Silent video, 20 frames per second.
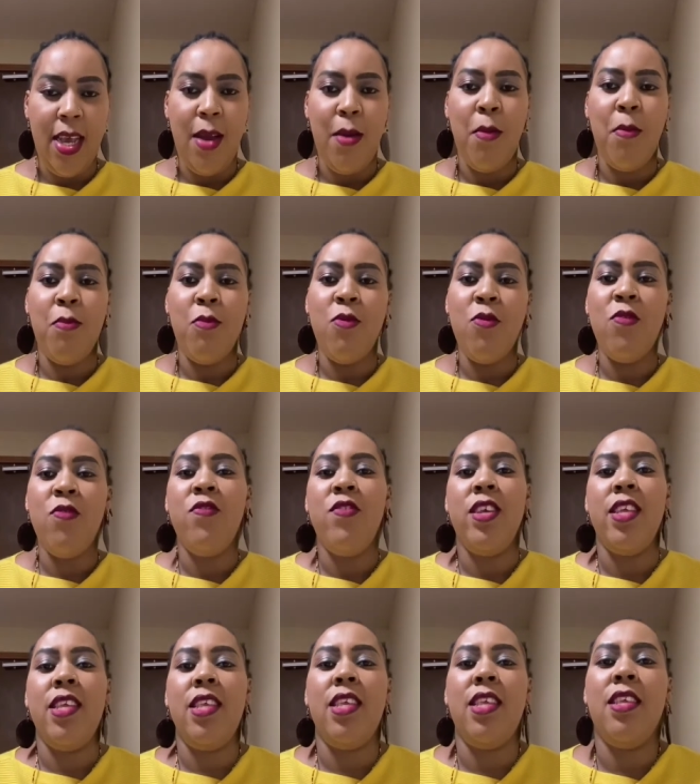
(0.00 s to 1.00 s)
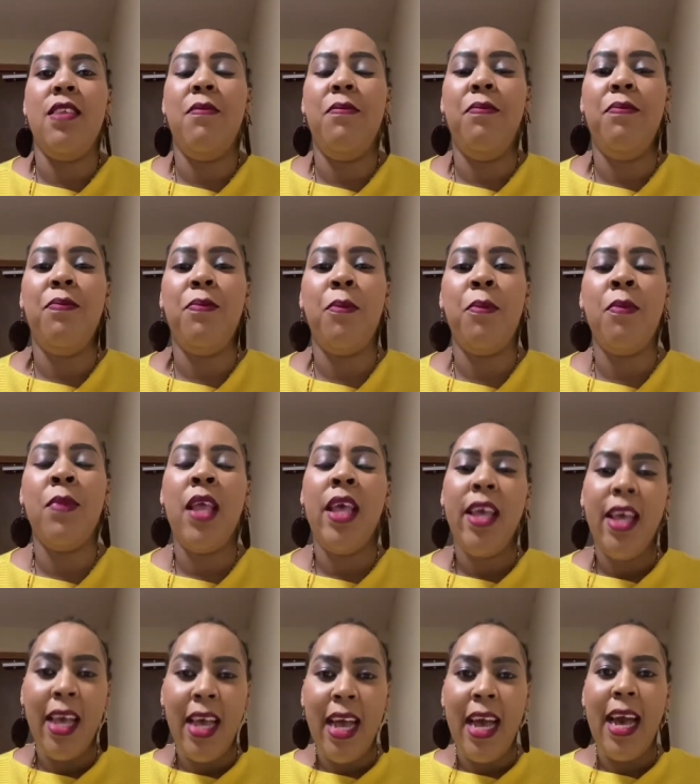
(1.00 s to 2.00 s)
Movies.
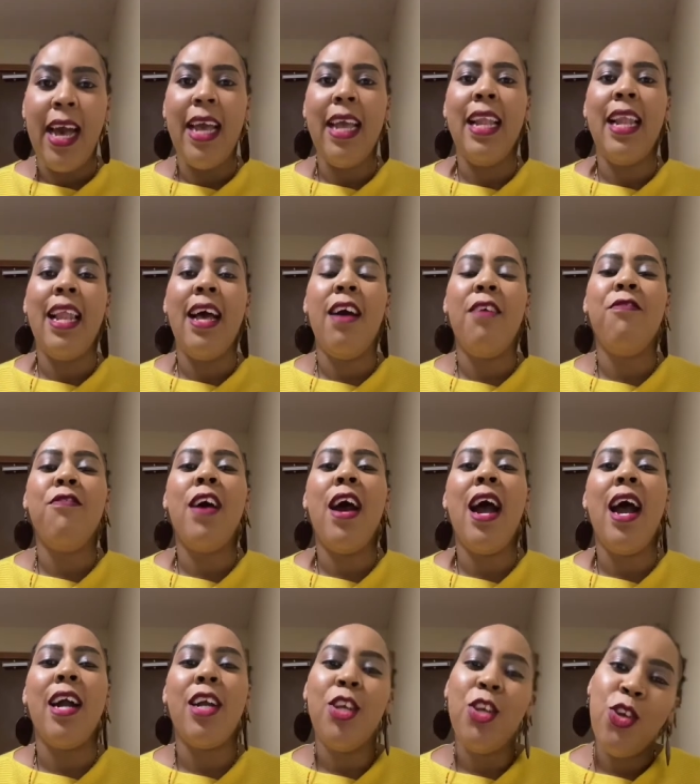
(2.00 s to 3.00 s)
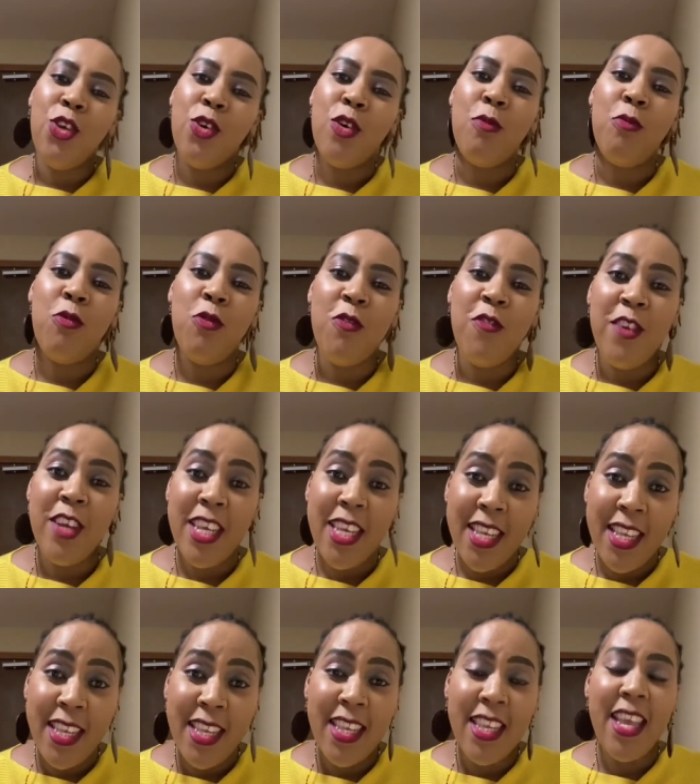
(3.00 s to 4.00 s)
I love action
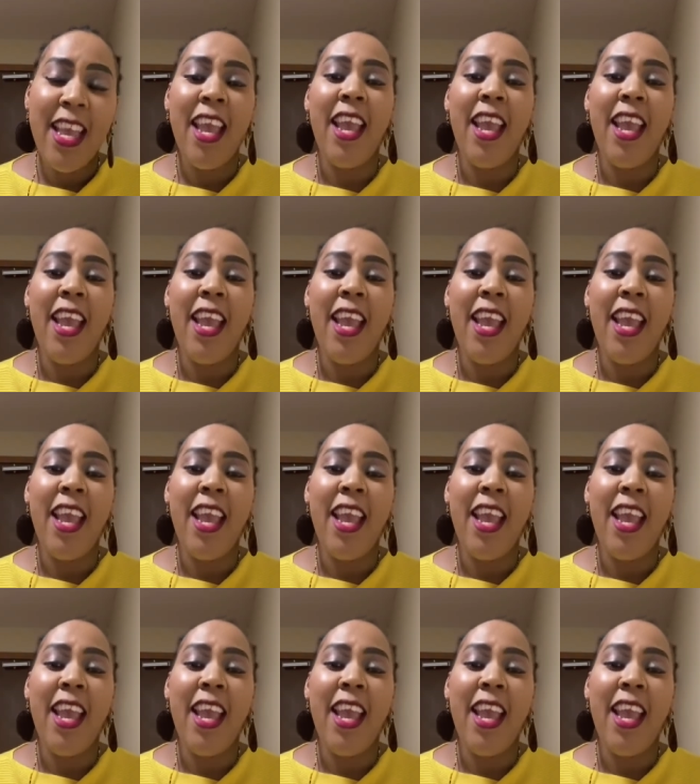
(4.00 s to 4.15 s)
movies